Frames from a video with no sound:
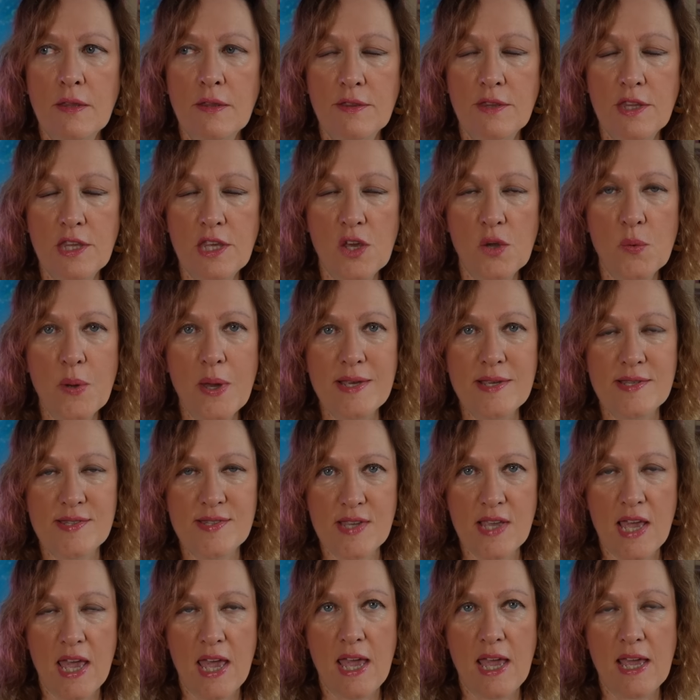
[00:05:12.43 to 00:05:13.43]
the
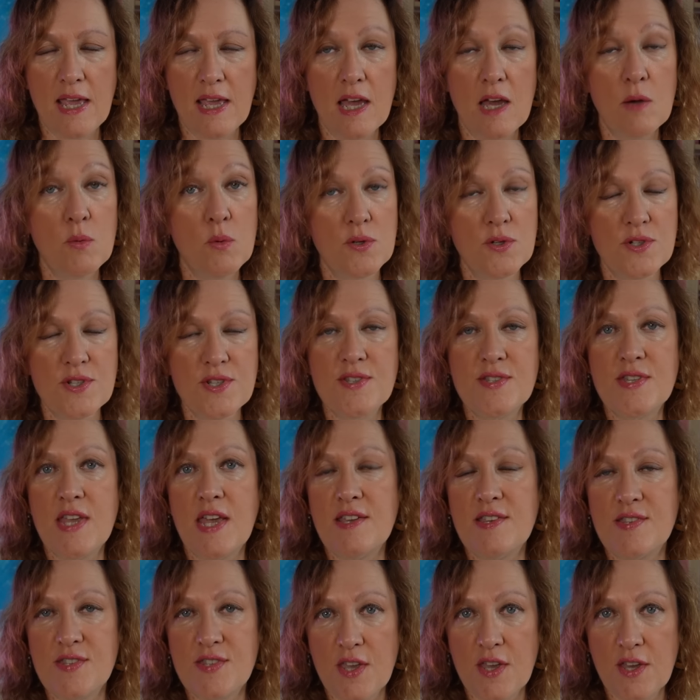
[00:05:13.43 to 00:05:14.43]
USA, I want to
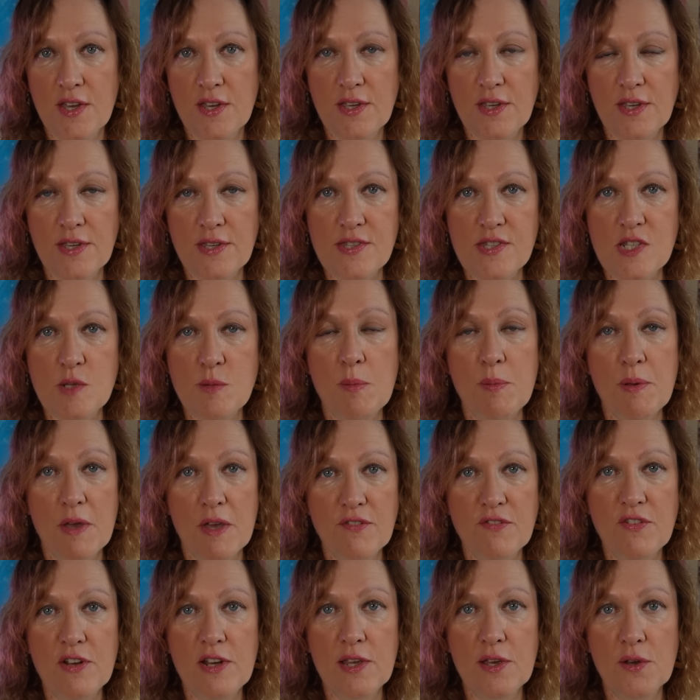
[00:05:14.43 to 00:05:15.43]
say circus, to be
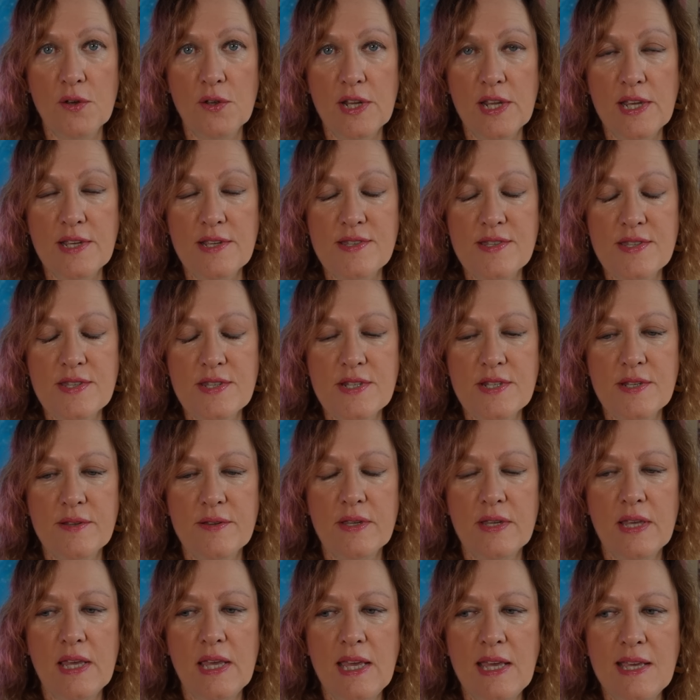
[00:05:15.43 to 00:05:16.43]
perfectly honest,
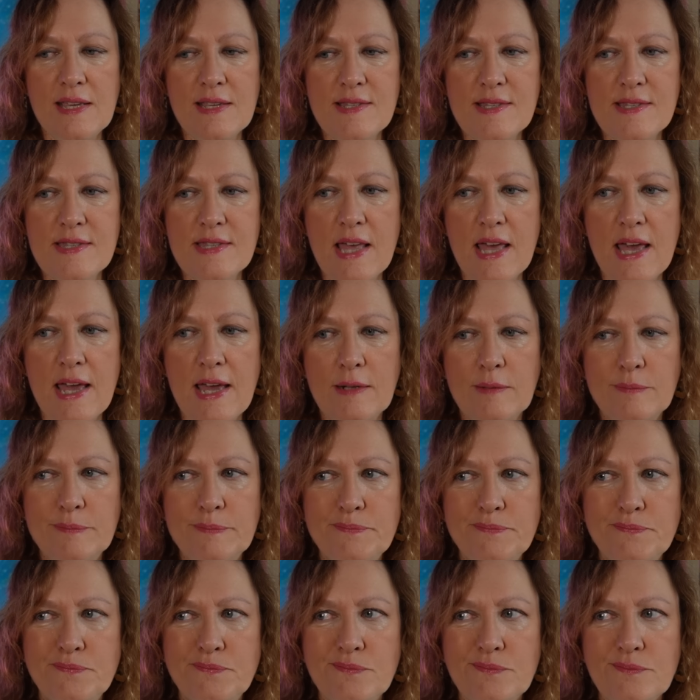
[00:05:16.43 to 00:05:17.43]
is that
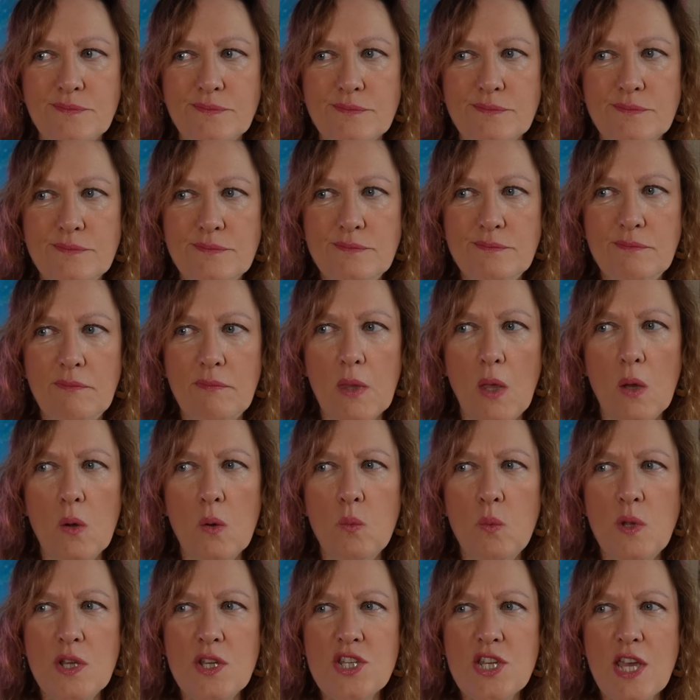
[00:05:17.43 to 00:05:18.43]

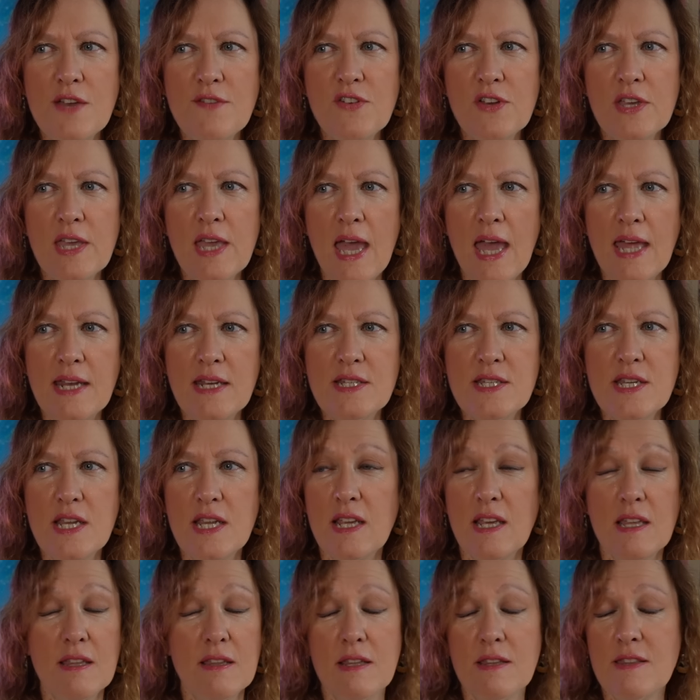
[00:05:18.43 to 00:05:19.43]
whichever
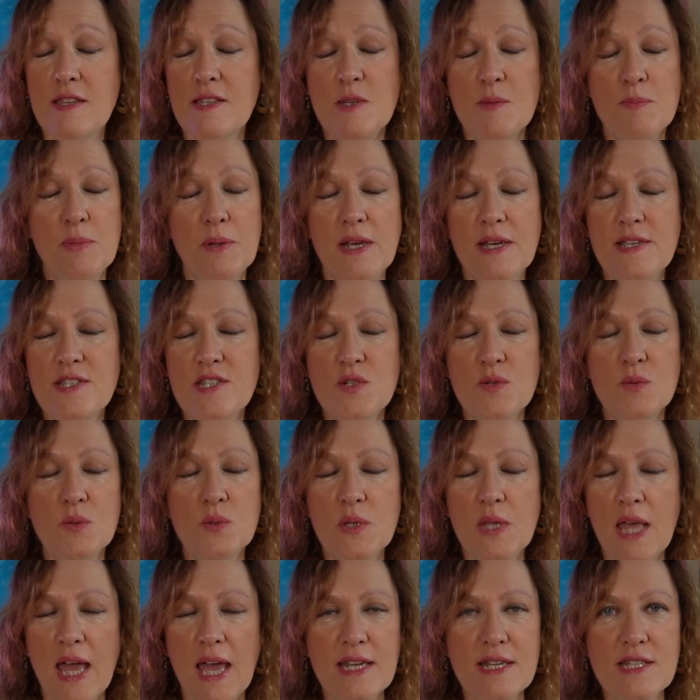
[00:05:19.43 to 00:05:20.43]
candidate, this applies to
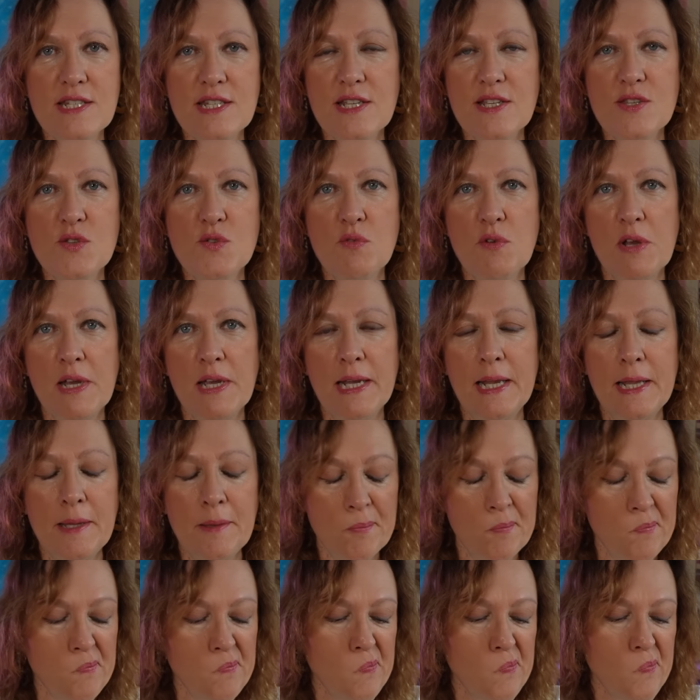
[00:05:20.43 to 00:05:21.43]
all candidates really,
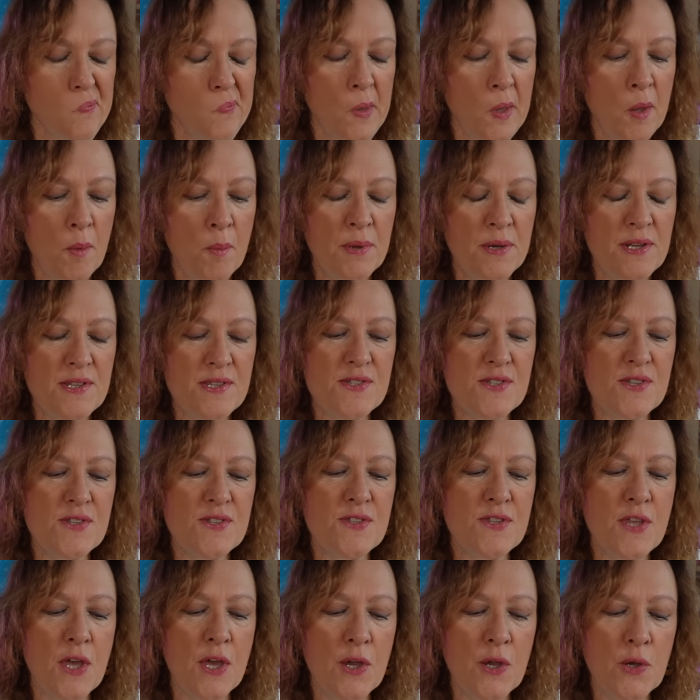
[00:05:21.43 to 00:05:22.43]
but it's
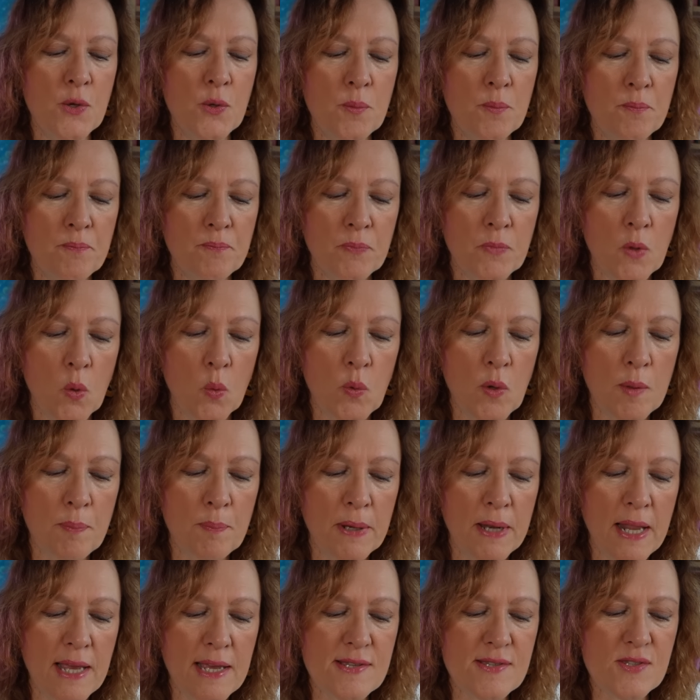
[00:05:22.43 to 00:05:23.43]
as though we
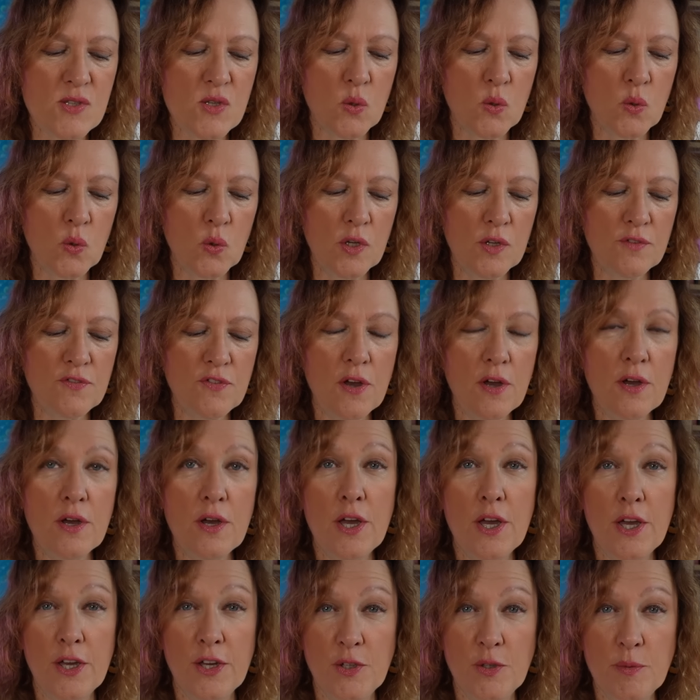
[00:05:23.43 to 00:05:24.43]
place all of our
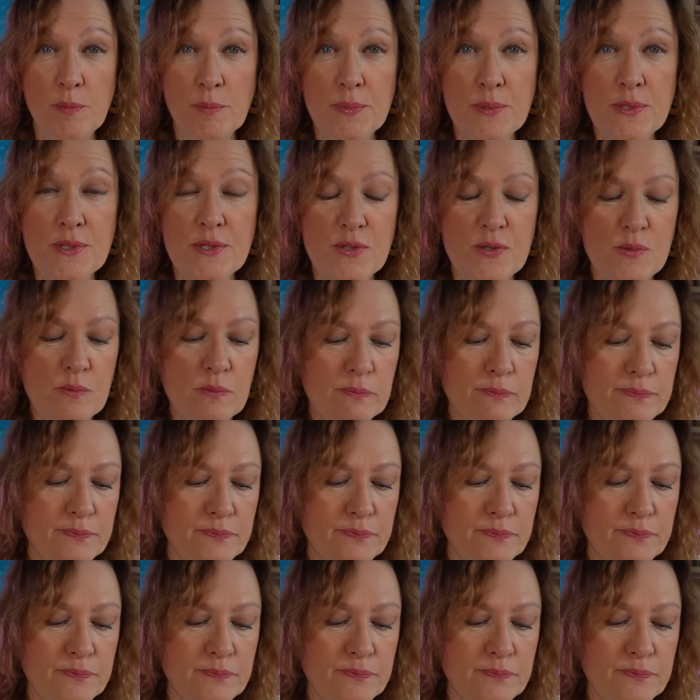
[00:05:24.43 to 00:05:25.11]
hopes